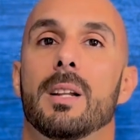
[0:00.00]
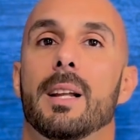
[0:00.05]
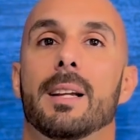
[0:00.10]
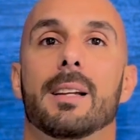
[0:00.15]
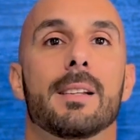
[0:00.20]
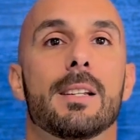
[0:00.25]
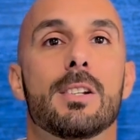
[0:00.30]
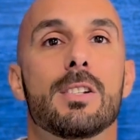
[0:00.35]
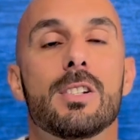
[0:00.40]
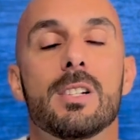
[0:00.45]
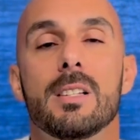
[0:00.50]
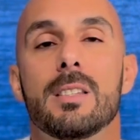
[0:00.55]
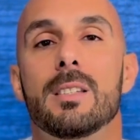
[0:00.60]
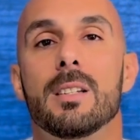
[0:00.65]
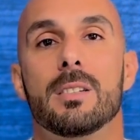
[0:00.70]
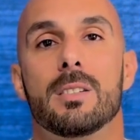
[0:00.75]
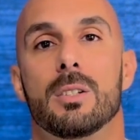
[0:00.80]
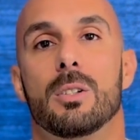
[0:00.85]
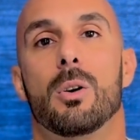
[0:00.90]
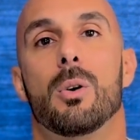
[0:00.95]
Like shit
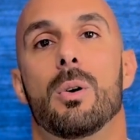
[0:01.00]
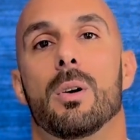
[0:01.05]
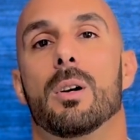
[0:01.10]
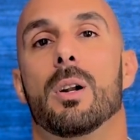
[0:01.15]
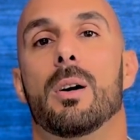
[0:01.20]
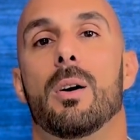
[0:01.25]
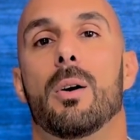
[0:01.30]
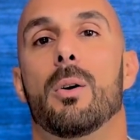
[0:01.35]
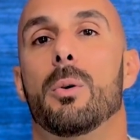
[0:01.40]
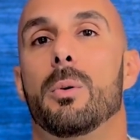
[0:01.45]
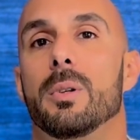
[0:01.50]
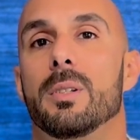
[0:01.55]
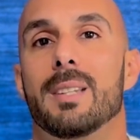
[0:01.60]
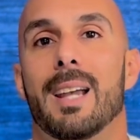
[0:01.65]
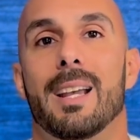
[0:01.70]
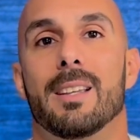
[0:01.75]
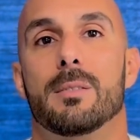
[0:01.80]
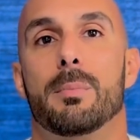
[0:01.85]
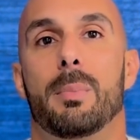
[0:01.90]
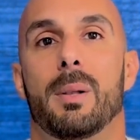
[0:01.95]
doesn't go always
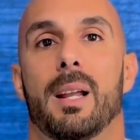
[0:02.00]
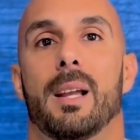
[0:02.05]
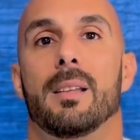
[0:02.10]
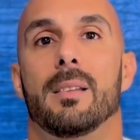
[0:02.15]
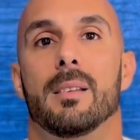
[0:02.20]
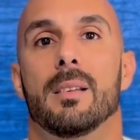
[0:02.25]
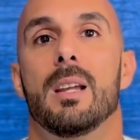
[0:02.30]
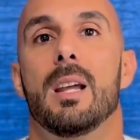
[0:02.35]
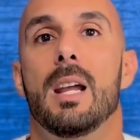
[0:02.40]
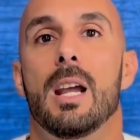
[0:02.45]
as planned.